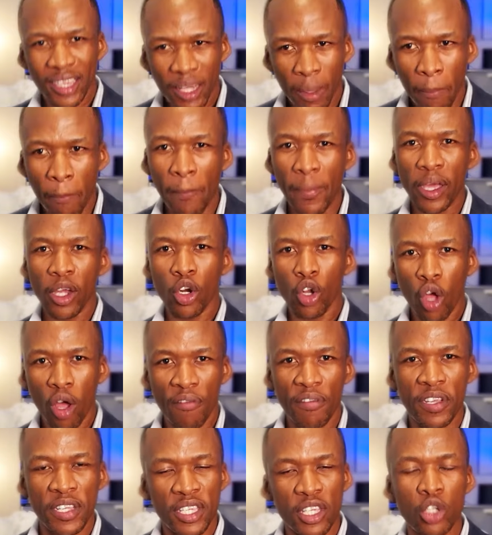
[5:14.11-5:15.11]
the middle
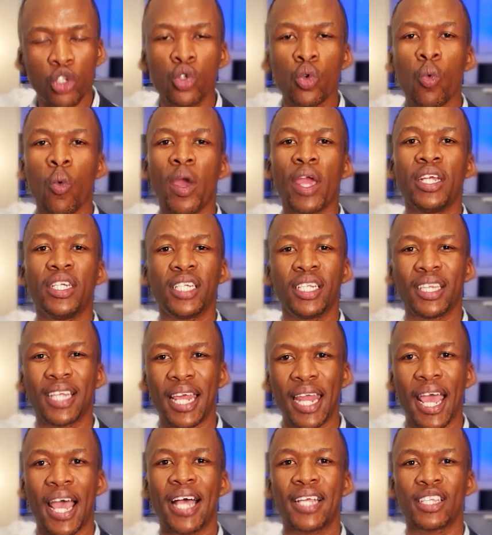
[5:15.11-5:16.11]
of a situation
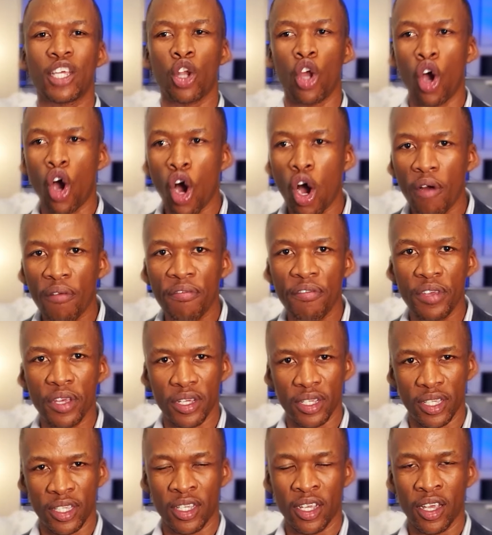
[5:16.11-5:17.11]
that has an
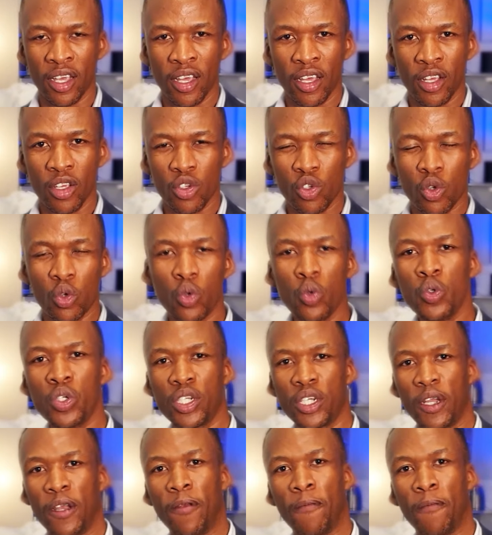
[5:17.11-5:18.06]
obvious solution.